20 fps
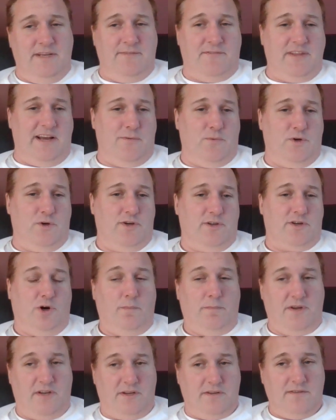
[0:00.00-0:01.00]
If they were
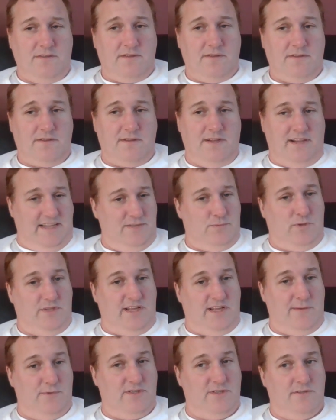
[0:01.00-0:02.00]
competent, then that's what
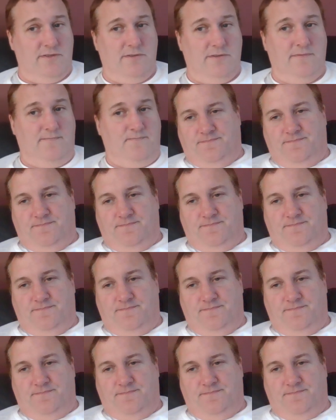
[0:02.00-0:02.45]
they would do.